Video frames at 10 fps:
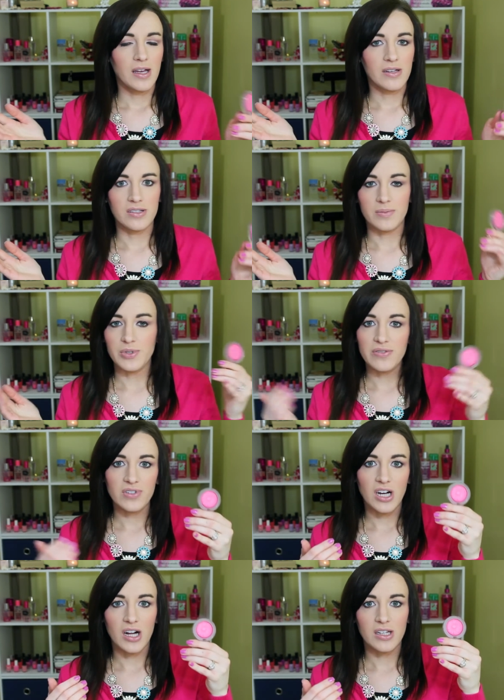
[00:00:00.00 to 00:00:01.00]
It's just
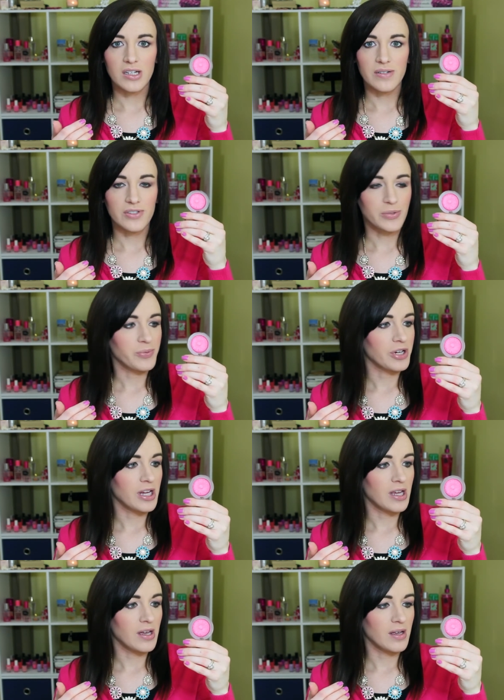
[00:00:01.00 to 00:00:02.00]
beautiful color for
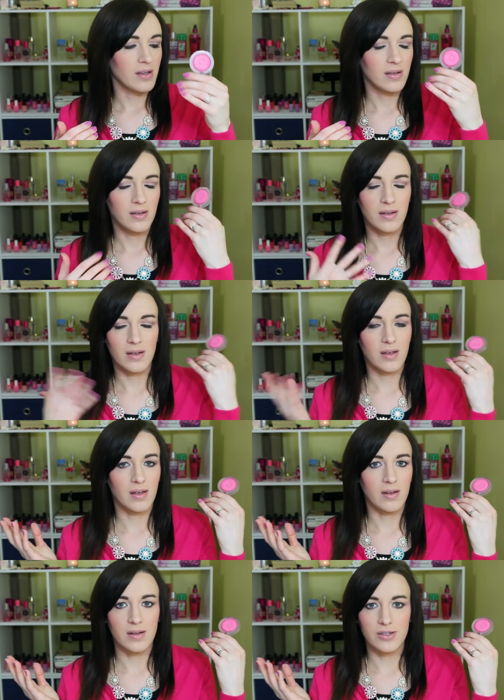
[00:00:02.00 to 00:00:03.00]
spring,
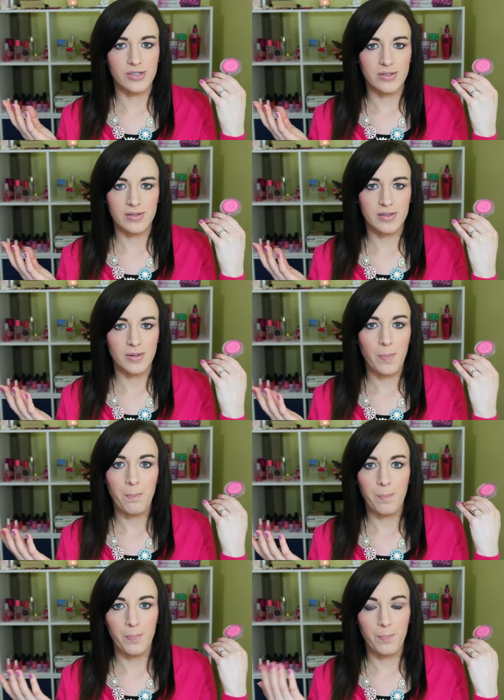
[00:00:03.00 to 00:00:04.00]
and it's just
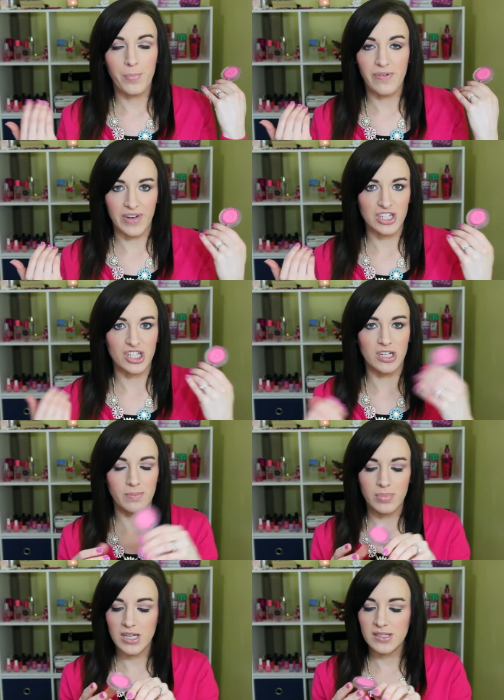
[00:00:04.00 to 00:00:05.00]

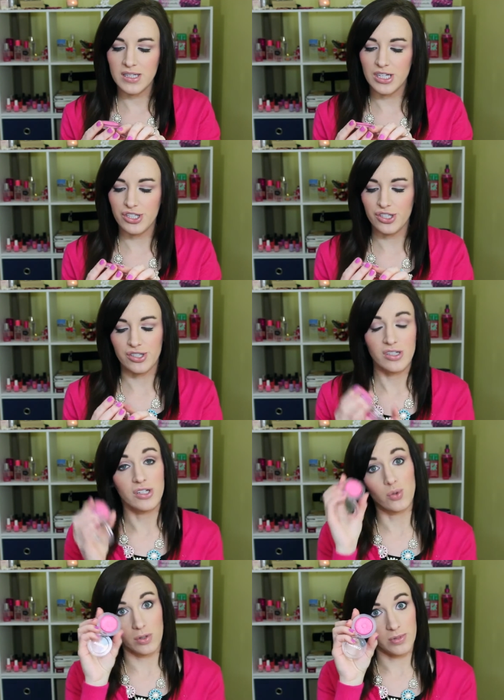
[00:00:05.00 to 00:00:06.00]
perfection. Plus, it's just
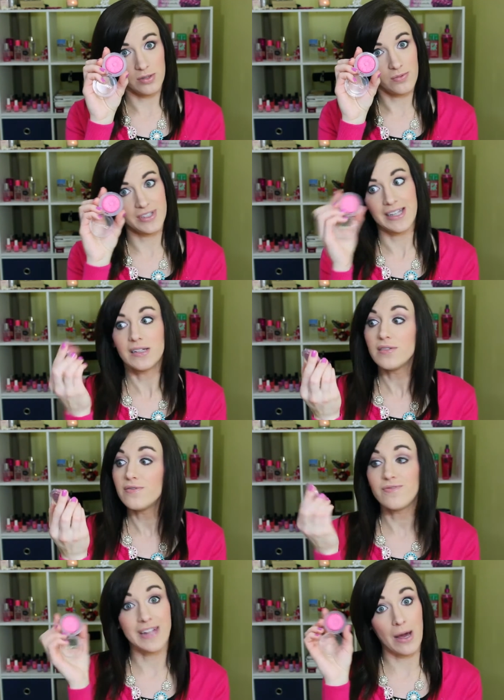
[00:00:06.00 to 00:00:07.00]
adorable with that little
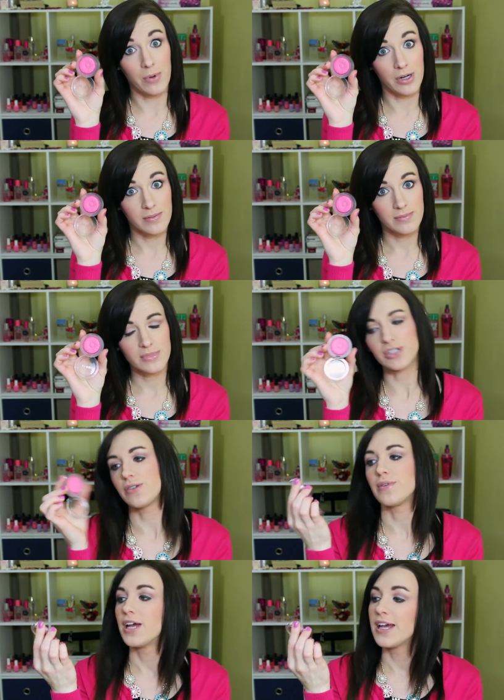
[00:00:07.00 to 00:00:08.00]
flower.
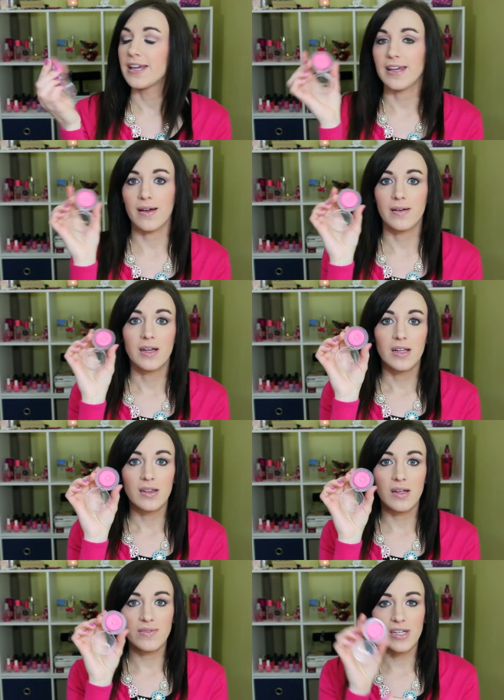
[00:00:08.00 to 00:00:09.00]
So yeah,
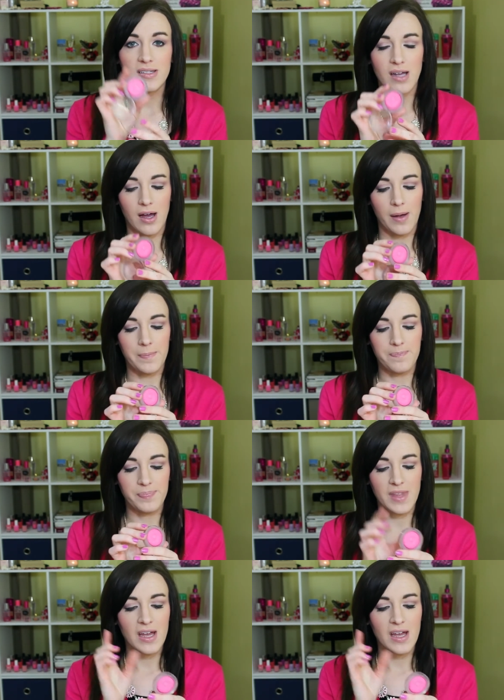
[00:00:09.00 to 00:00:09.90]
love these. Um,